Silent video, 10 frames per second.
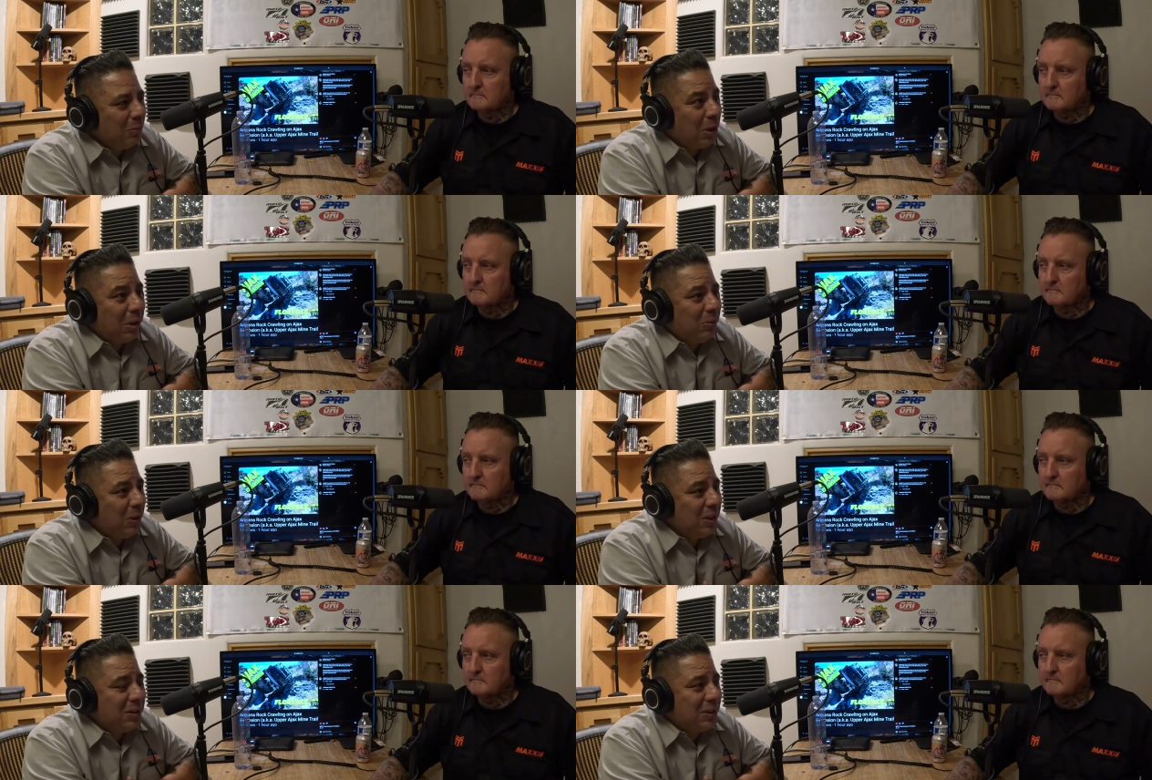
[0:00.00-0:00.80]
Speaker 1: where I
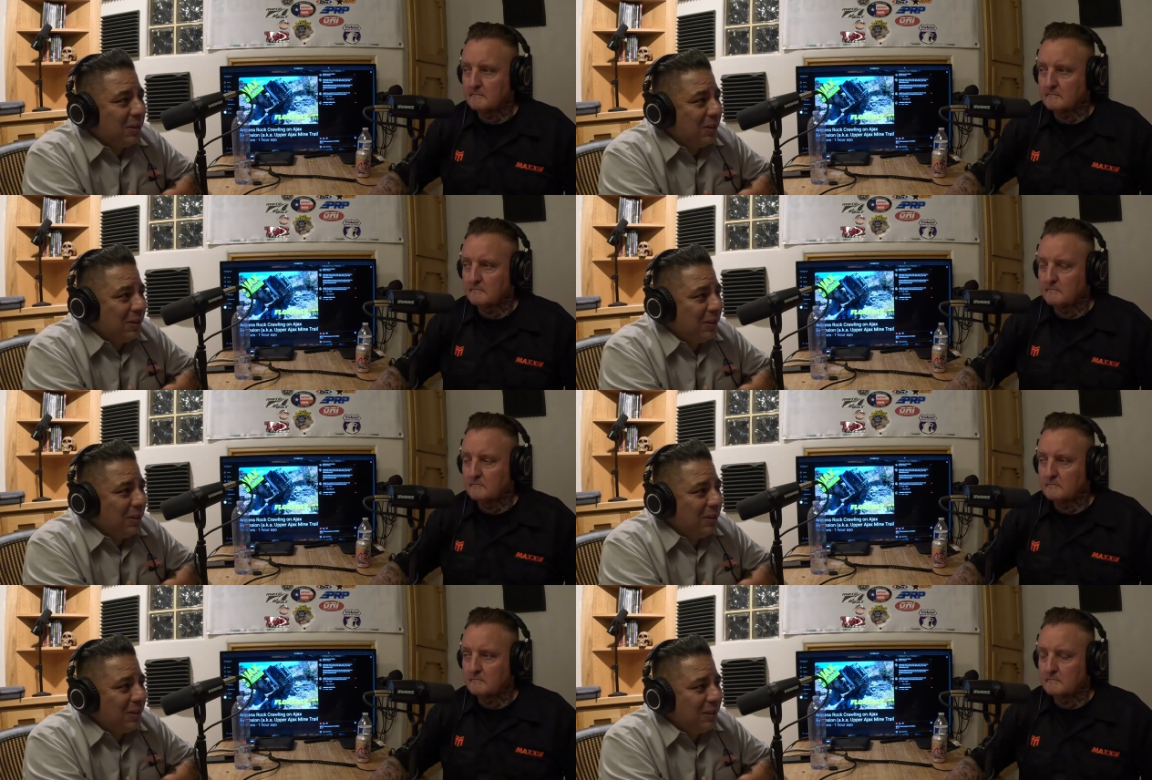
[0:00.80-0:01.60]
was. And,
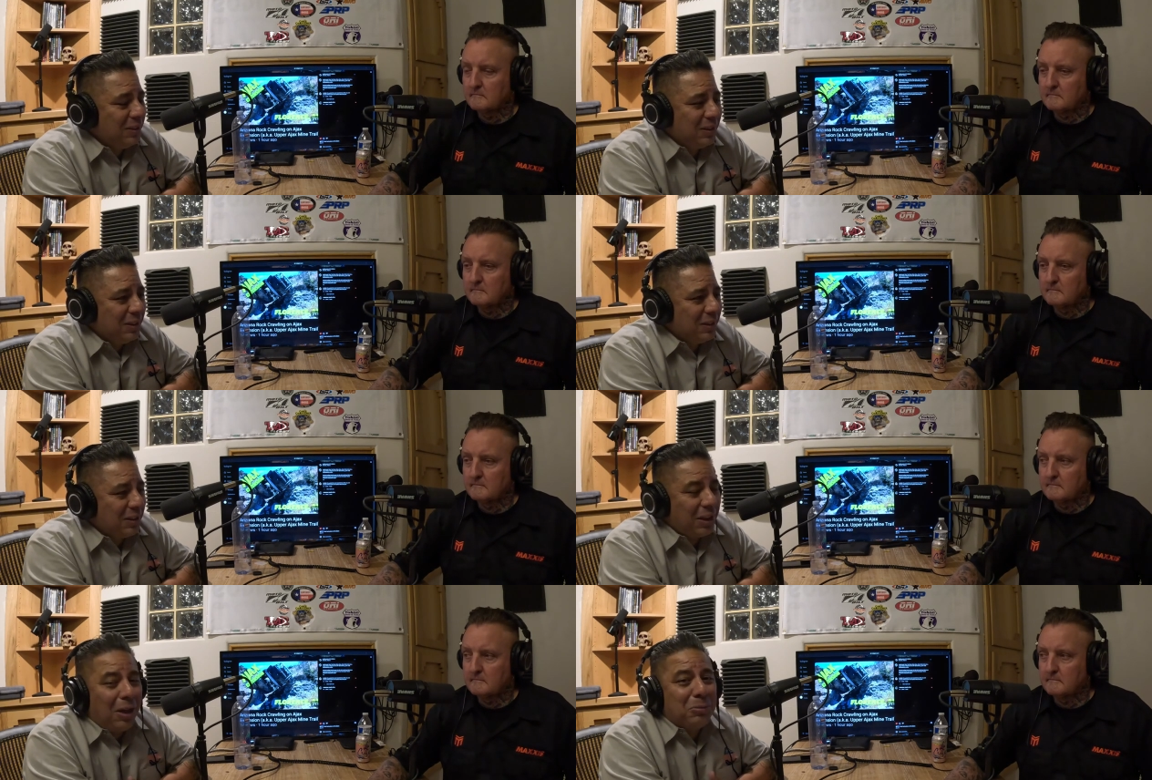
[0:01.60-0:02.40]

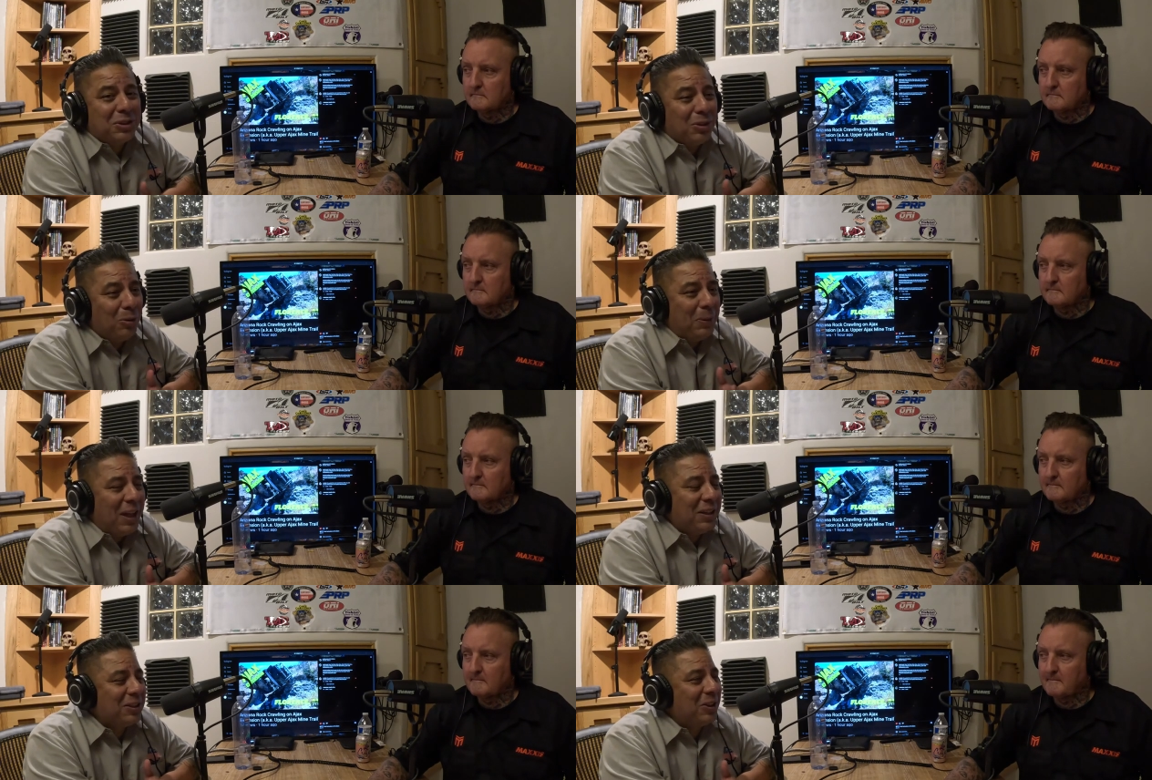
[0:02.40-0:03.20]
like, I was so
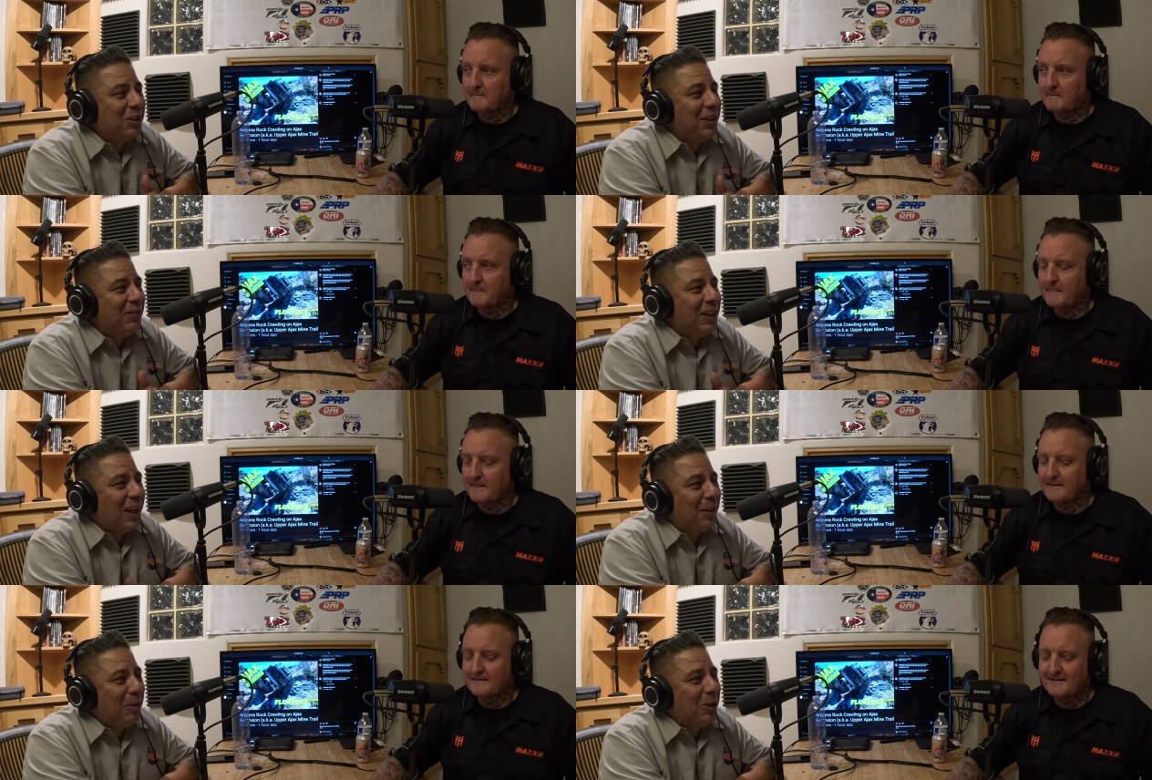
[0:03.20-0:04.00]
panicked I couldn't even
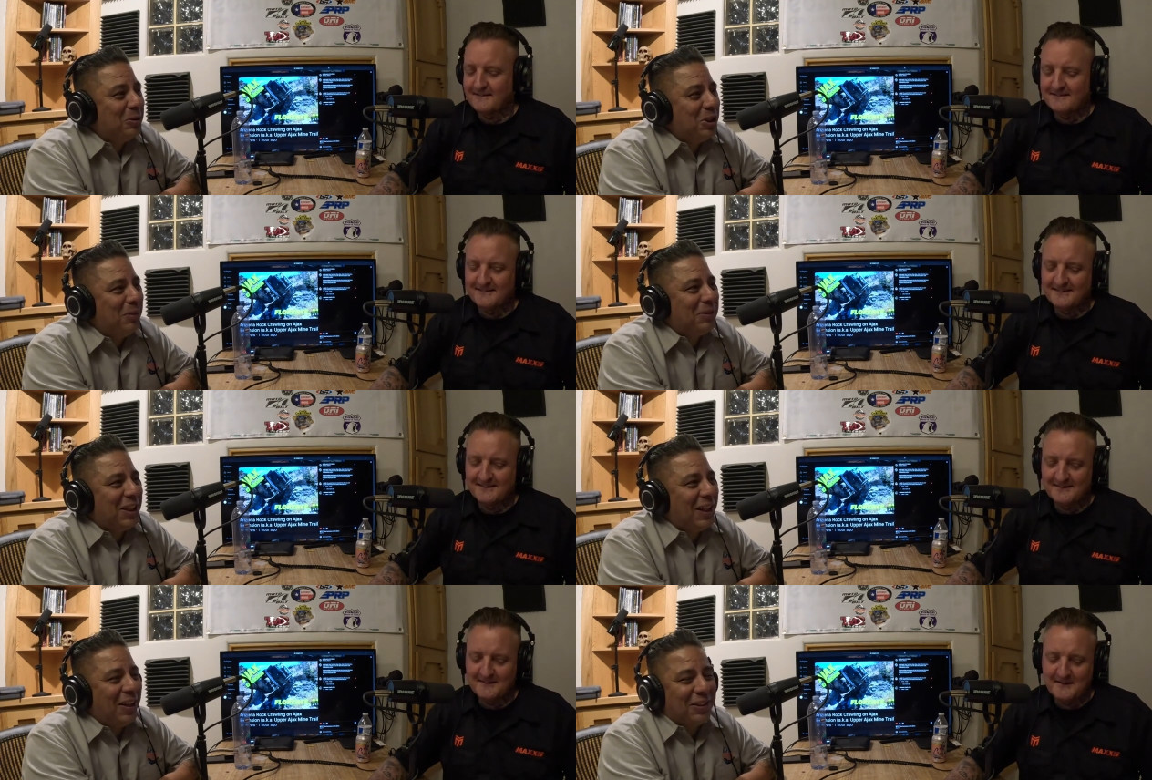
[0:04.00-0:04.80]
get out of my own
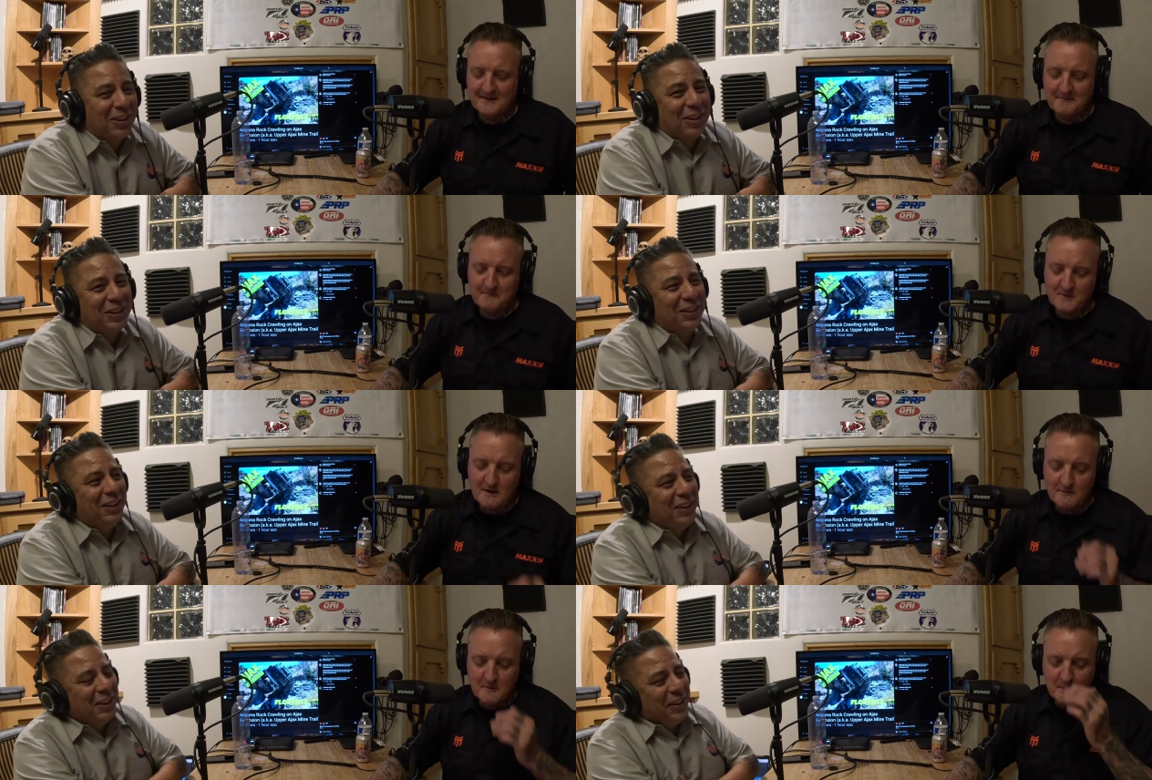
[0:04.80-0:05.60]
Jeep to get out and
Speaker 2: look.
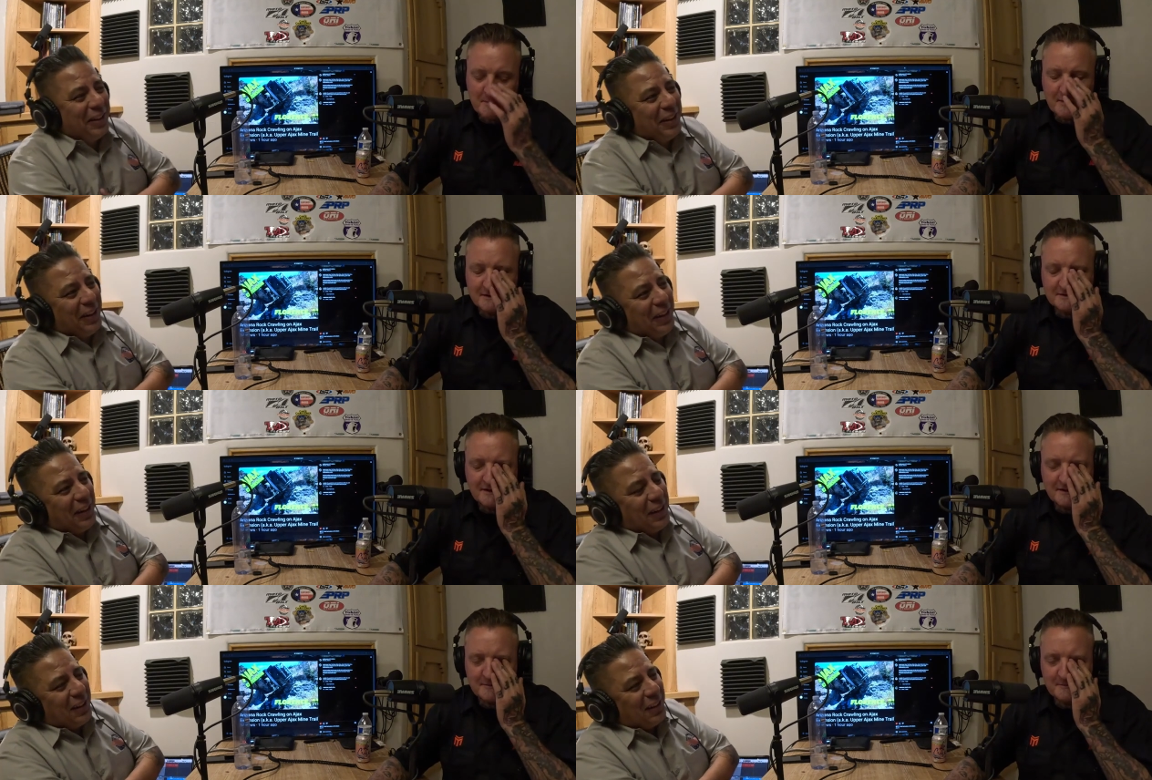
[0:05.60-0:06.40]
Yeah, I remember. I
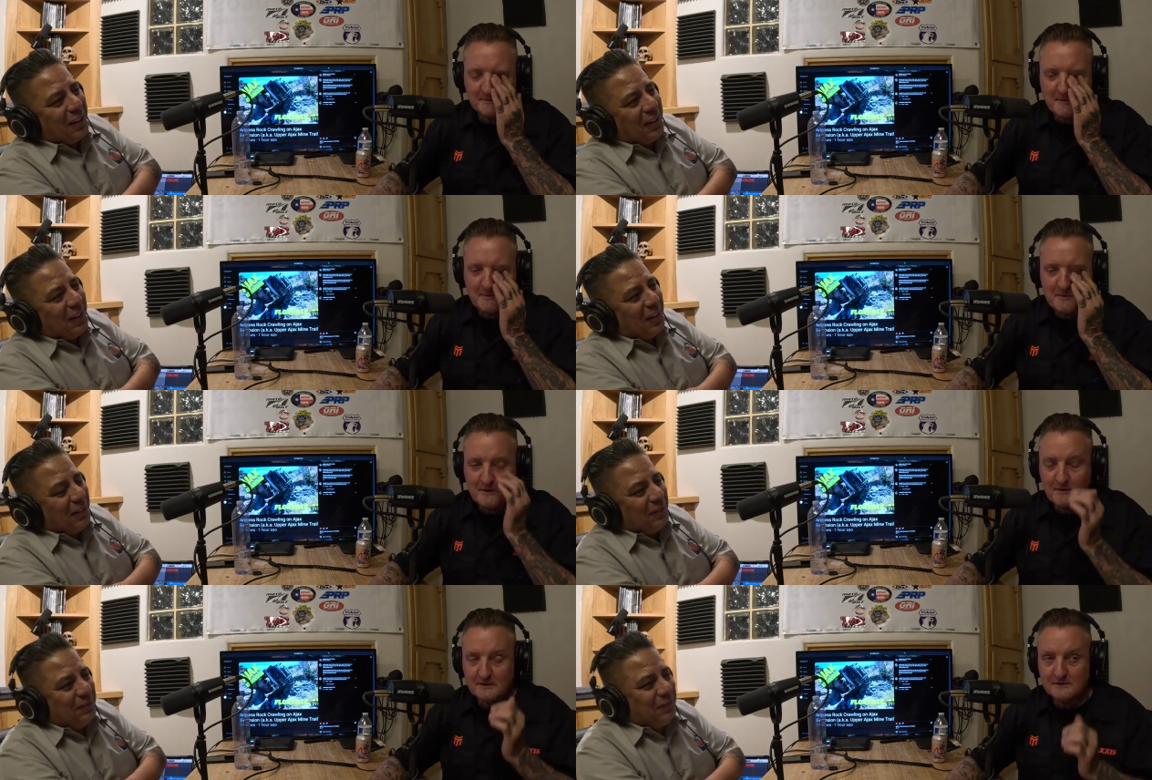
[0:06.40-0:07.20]
saw in my
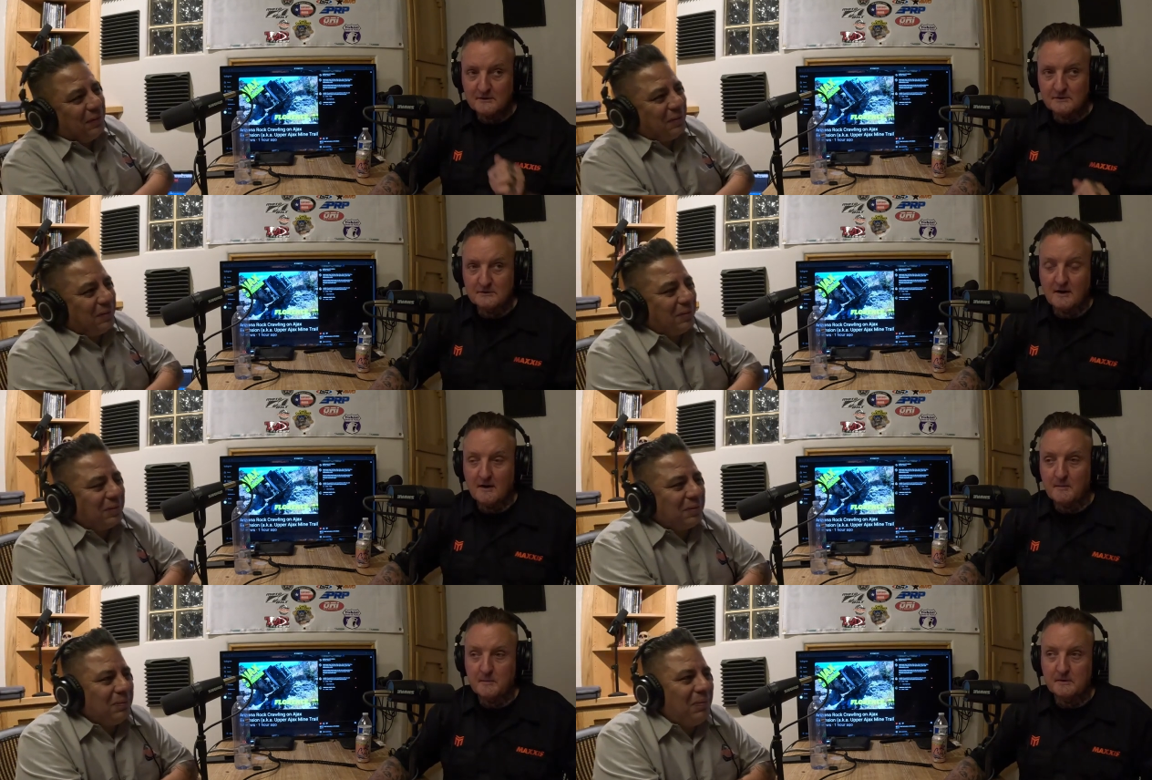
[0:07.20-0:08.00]
mirror, I saw you
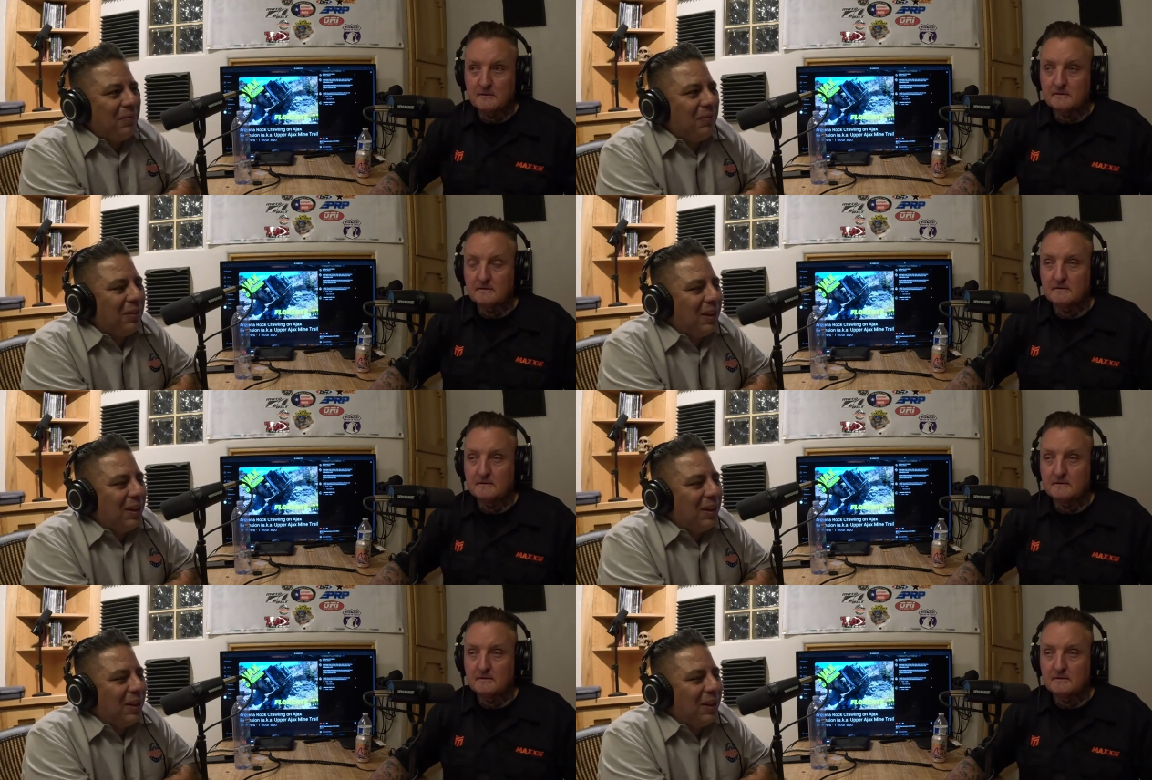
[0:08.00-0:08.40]
stop. And...